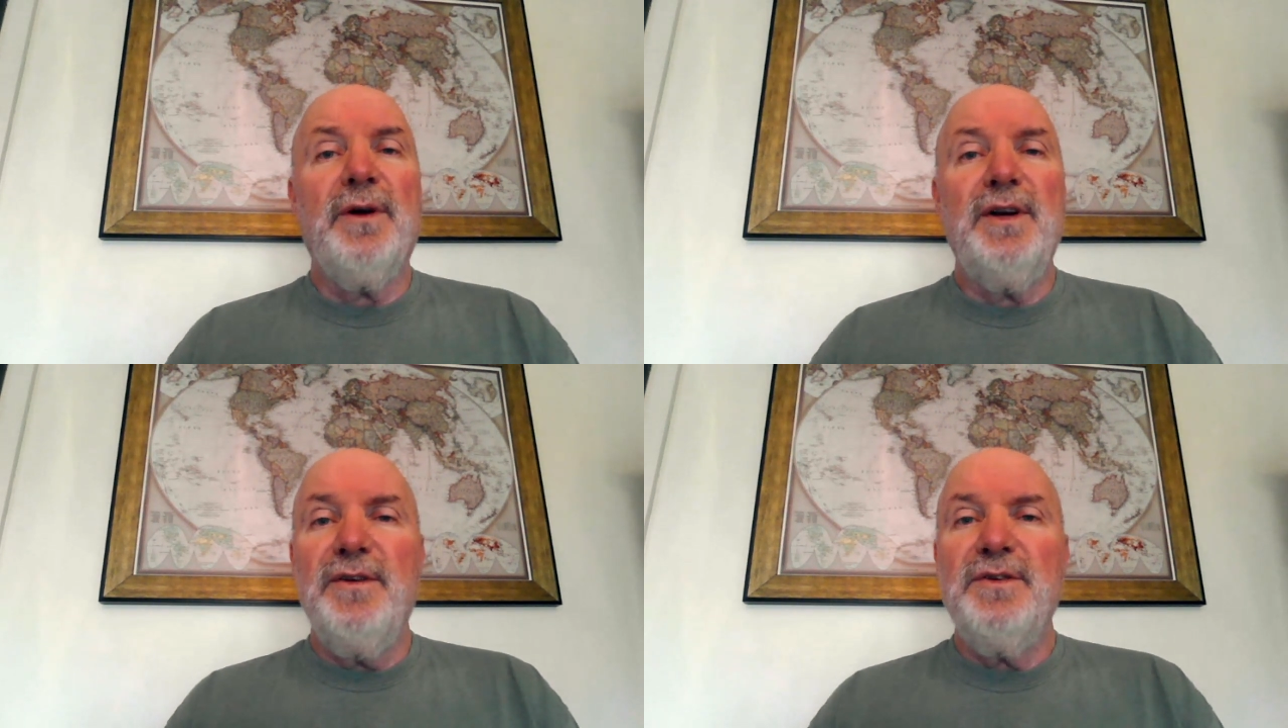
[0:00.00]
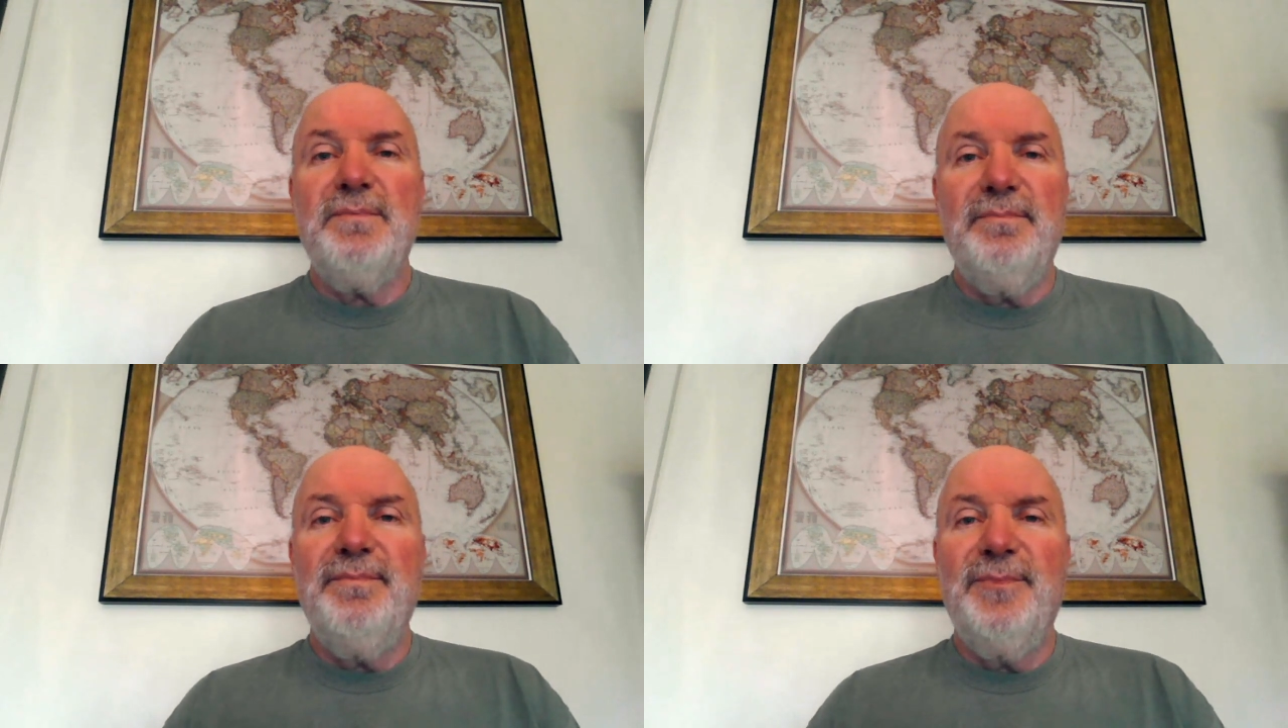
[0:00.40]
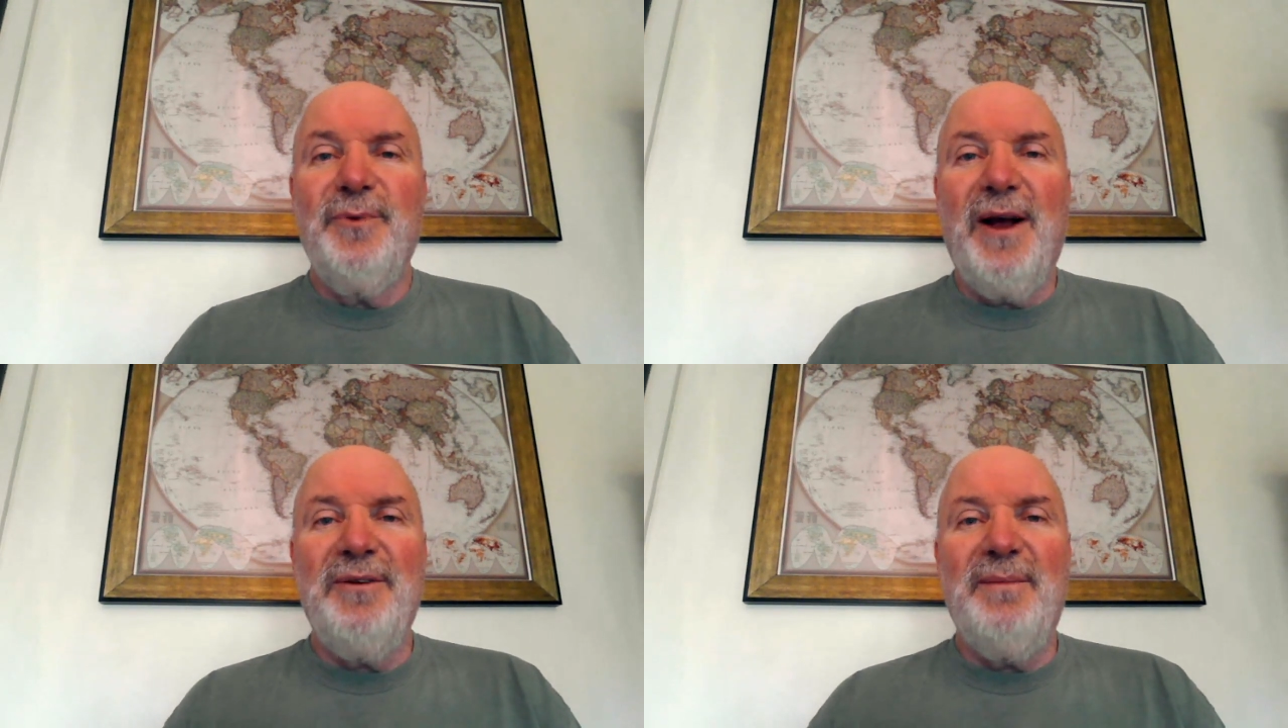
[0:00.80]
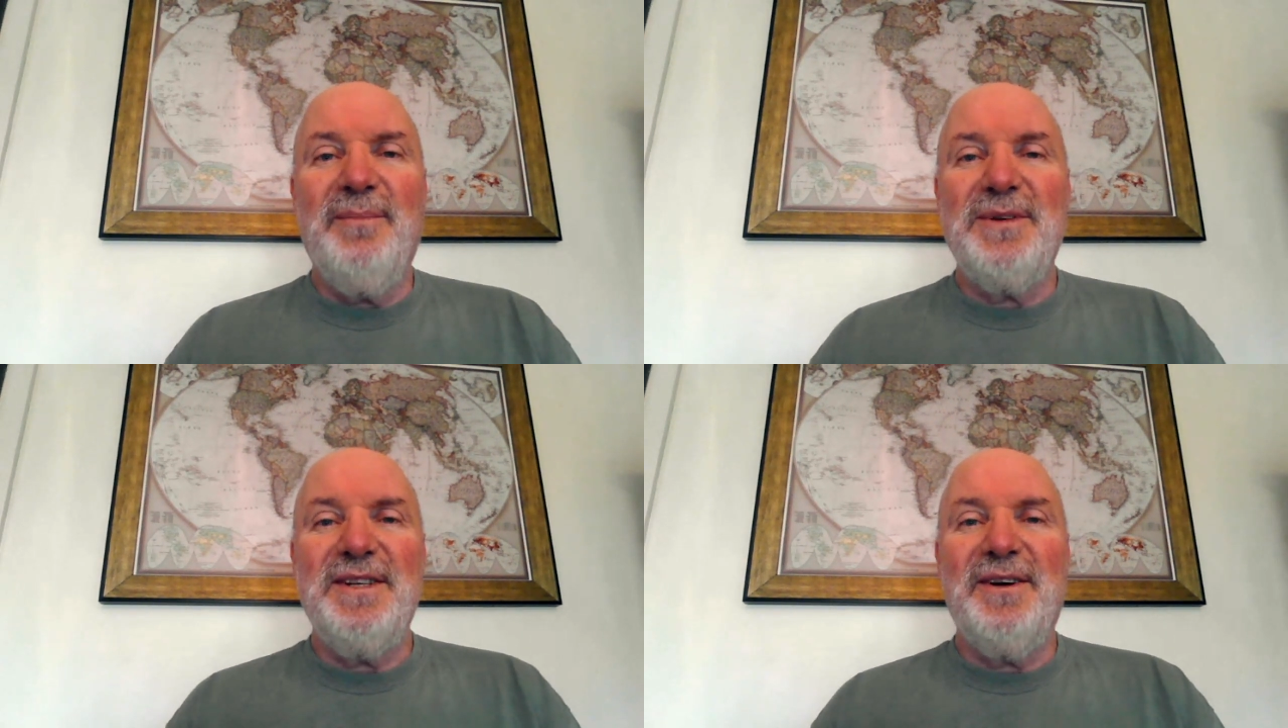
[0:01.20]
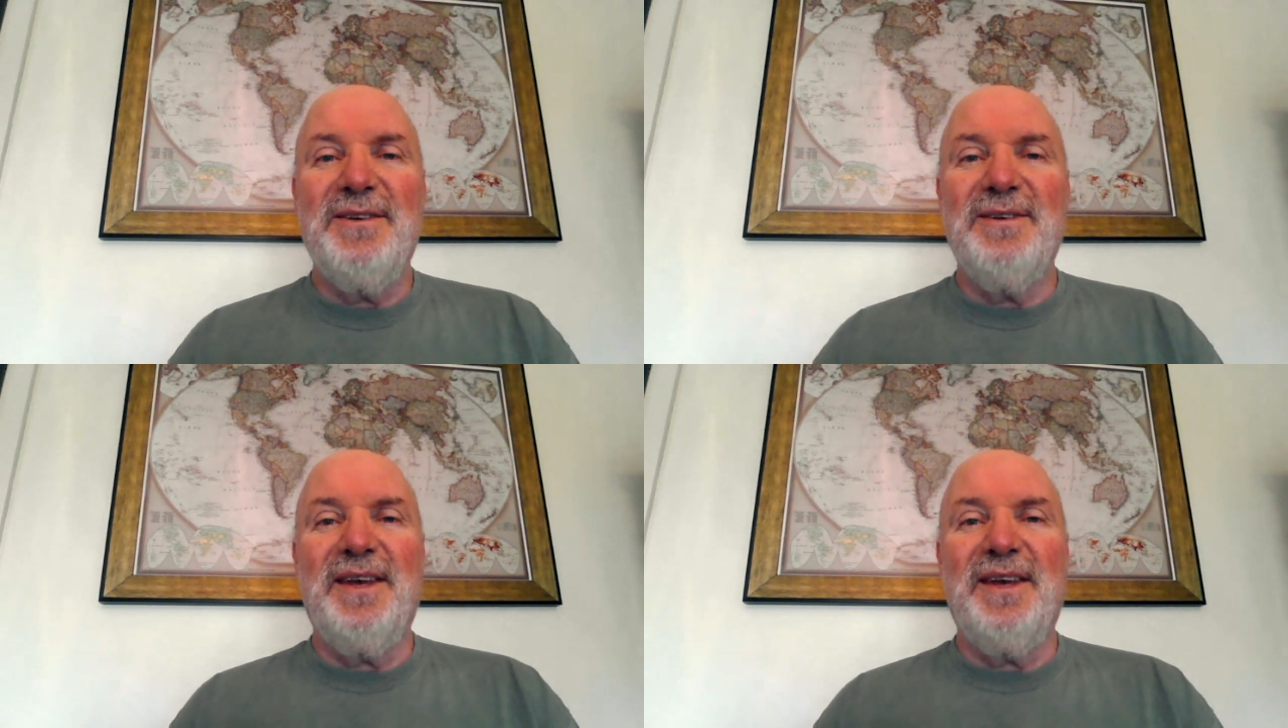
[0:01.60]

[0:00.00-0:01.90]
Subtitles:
We're going to use round numbers here.